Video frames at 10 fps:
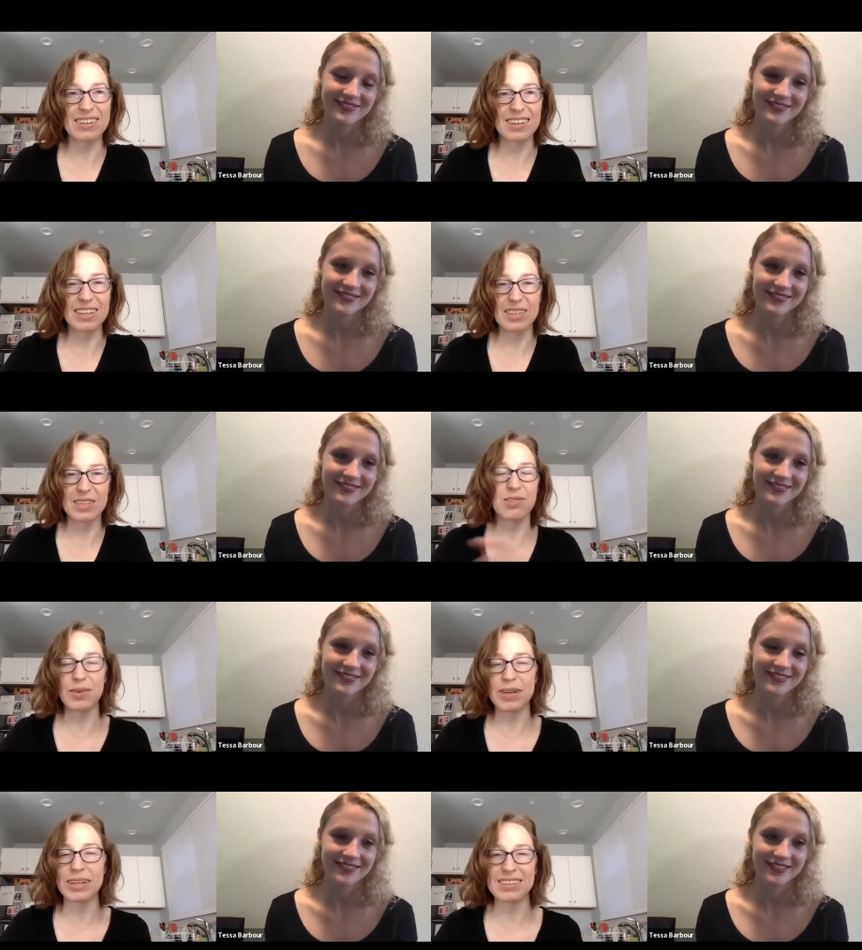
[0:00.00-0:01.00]
Speaker 1: like, you
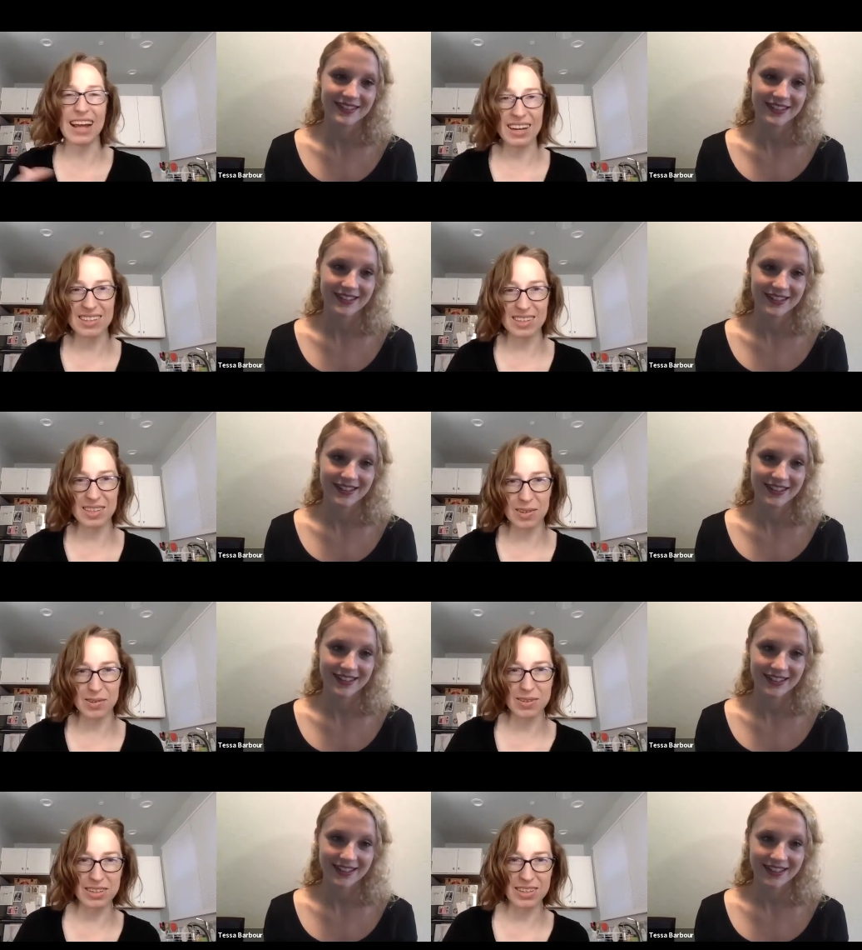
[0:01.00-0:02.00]
joined an acting
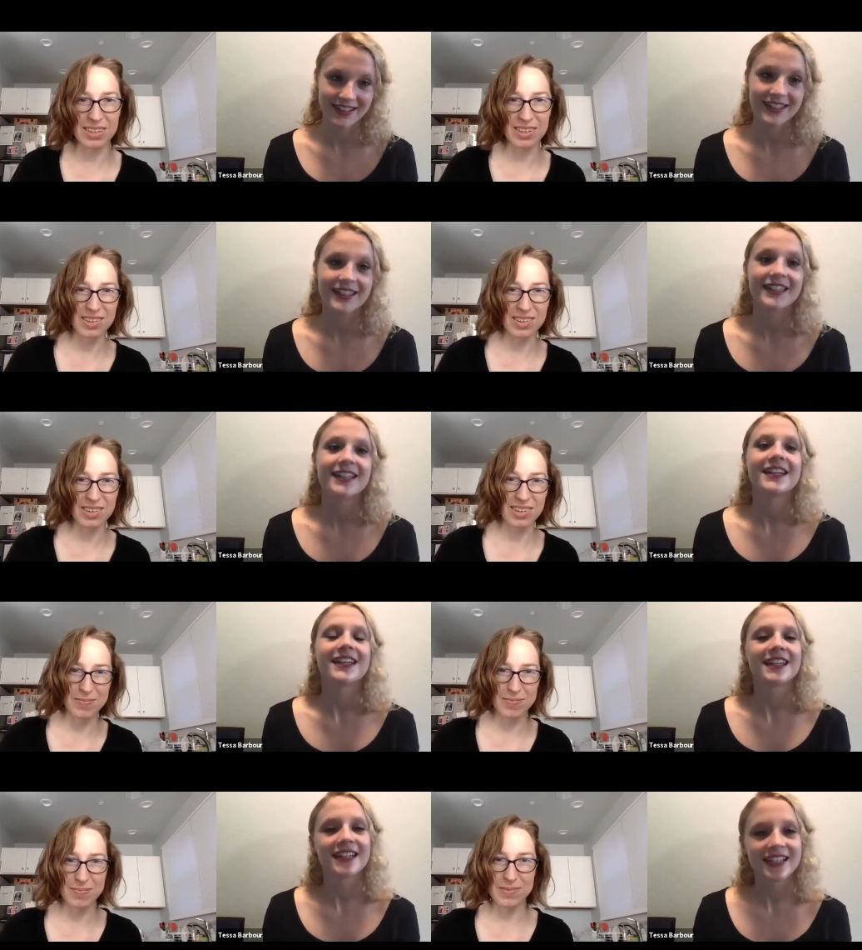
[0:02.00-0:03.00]
union or
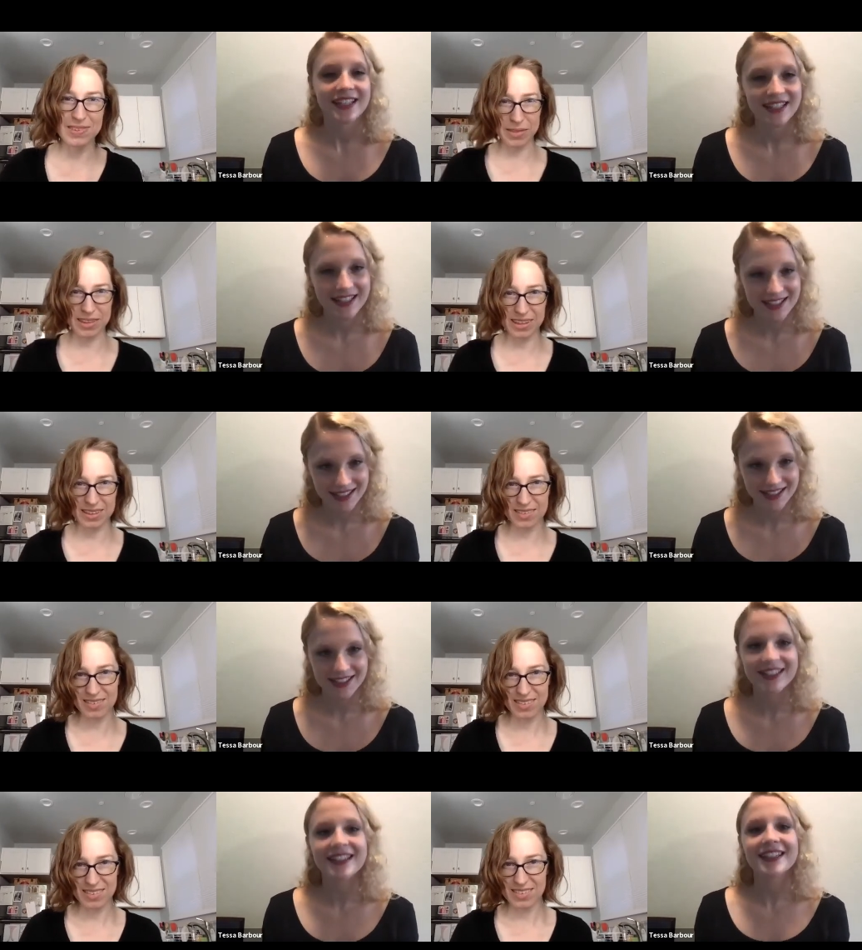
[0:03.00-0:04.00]
something?
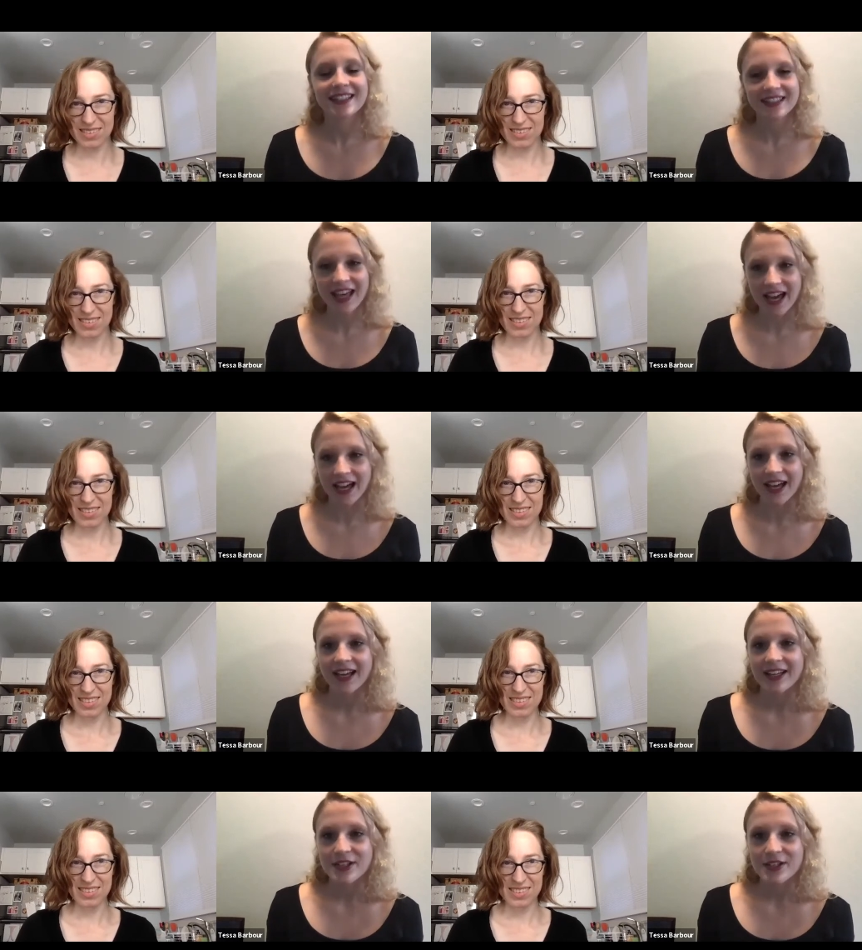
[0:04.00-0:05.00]
Speaker 2: Yeah.
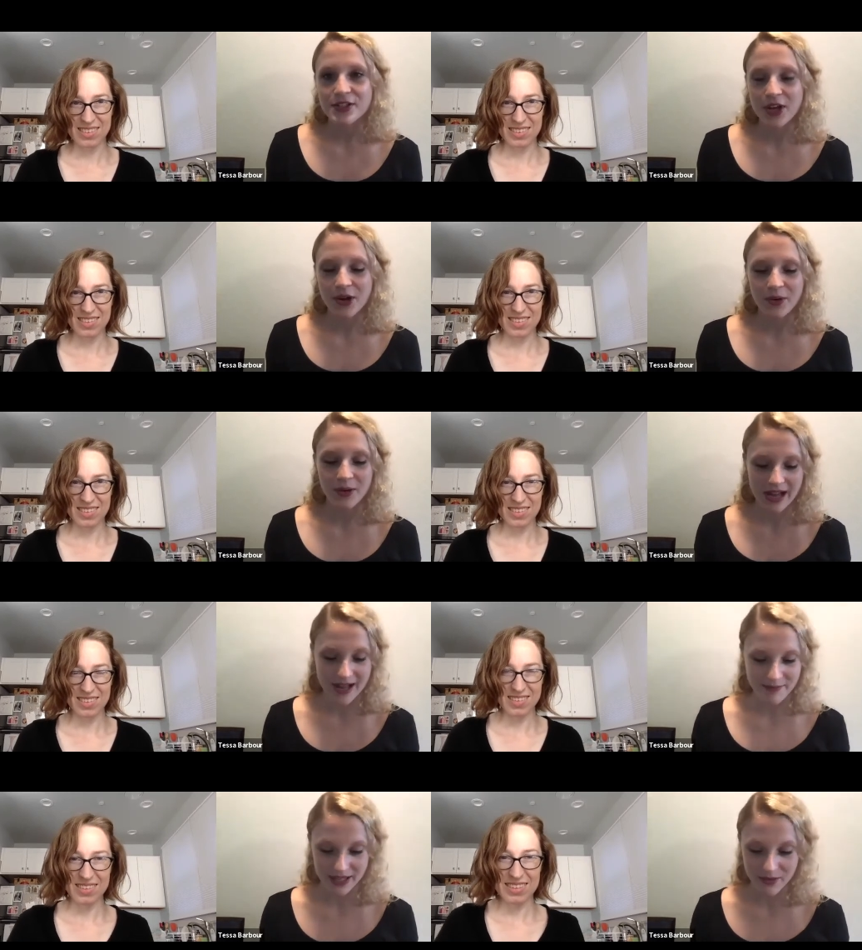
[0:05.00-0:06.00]
So
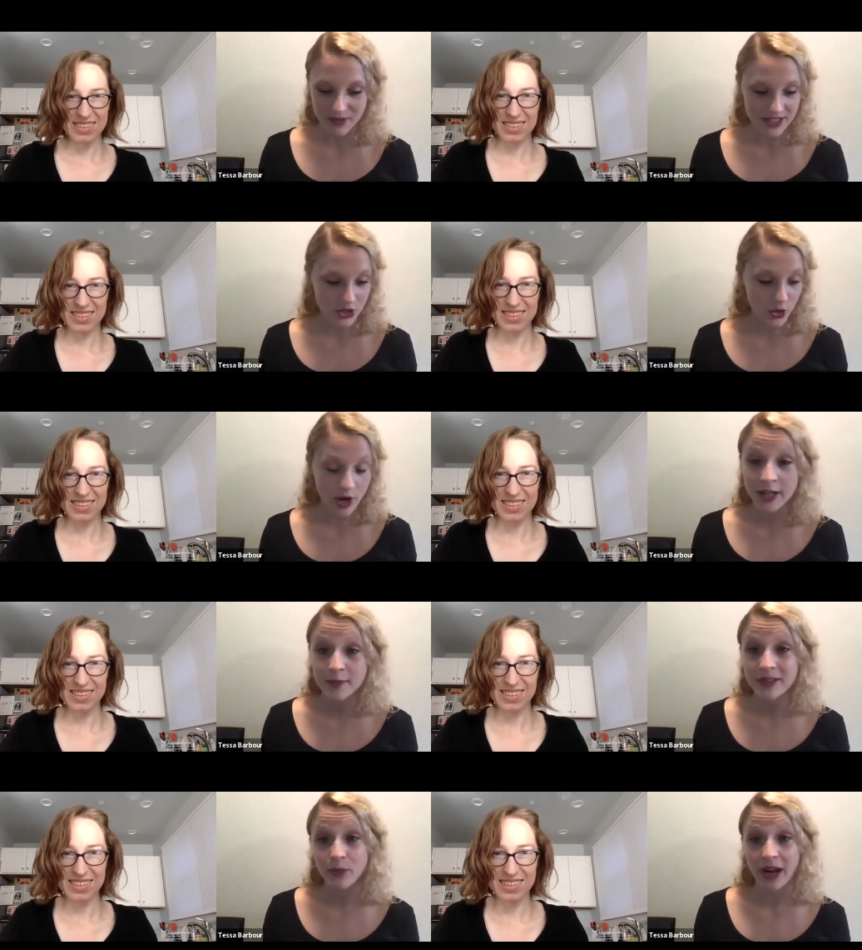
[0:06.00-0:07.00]
it was incredibly
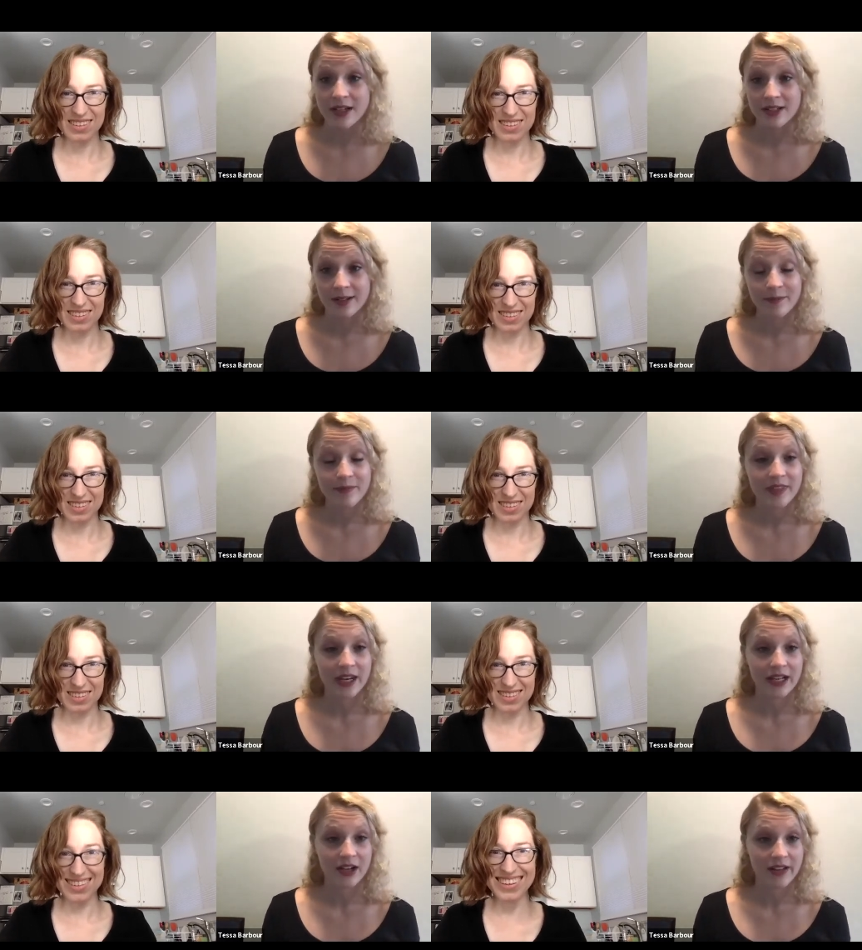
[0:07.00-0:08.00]
random that I
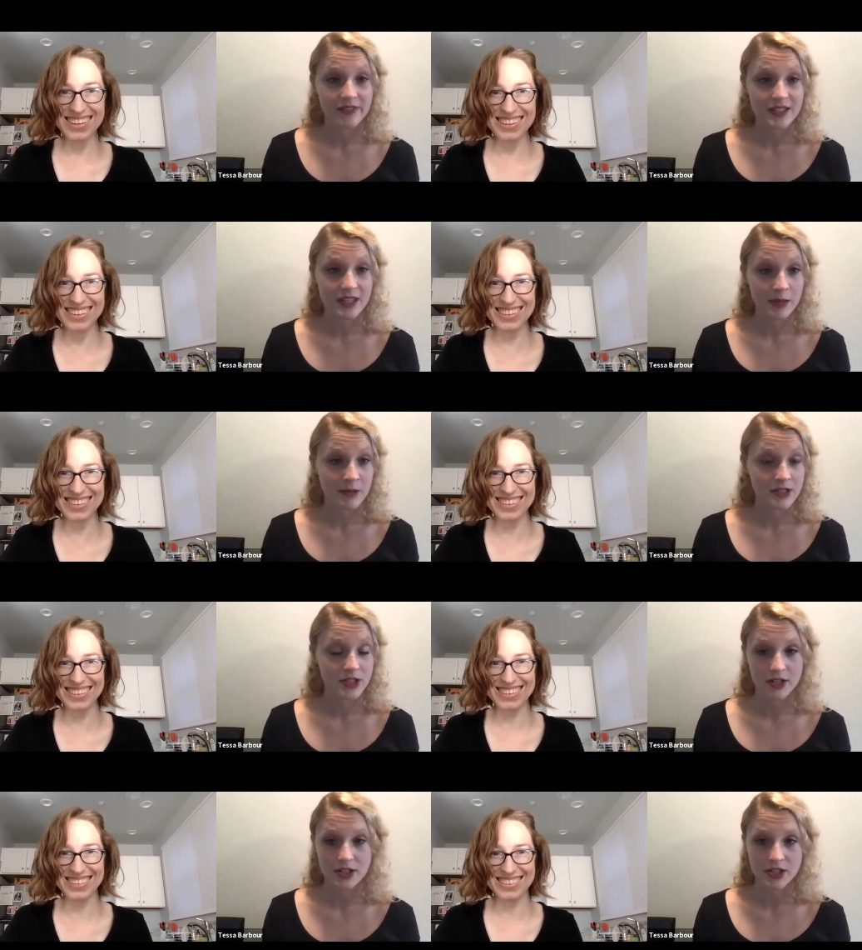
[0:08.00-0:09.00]
got this email to
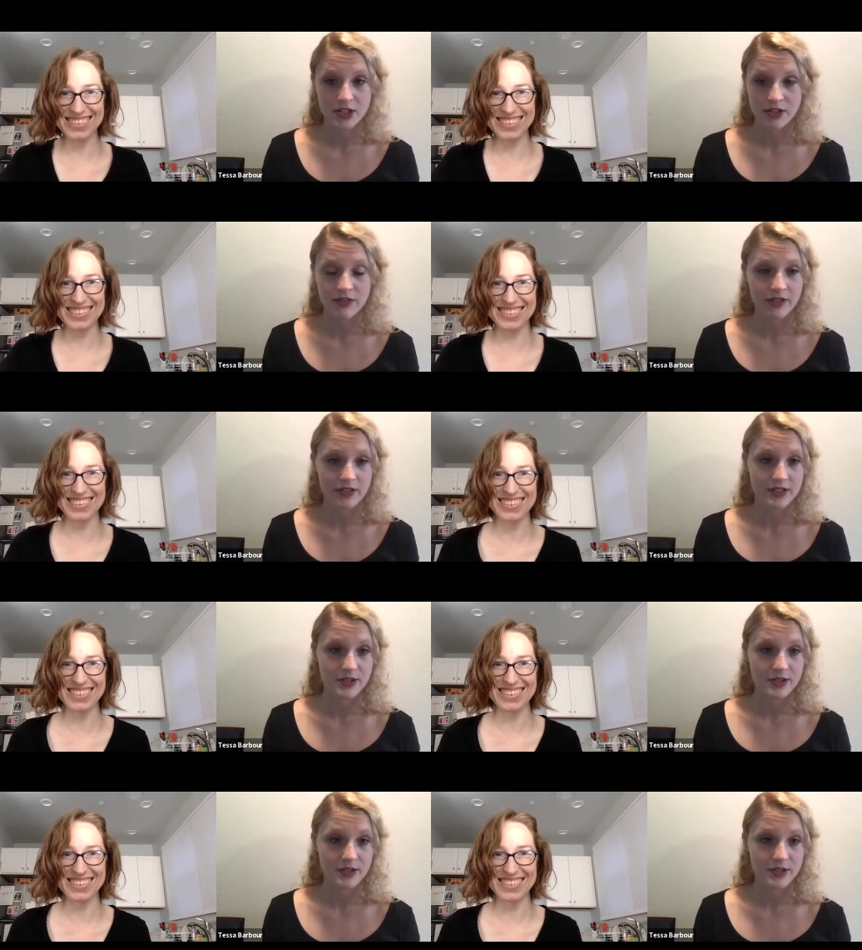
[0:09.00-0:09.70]
audition for this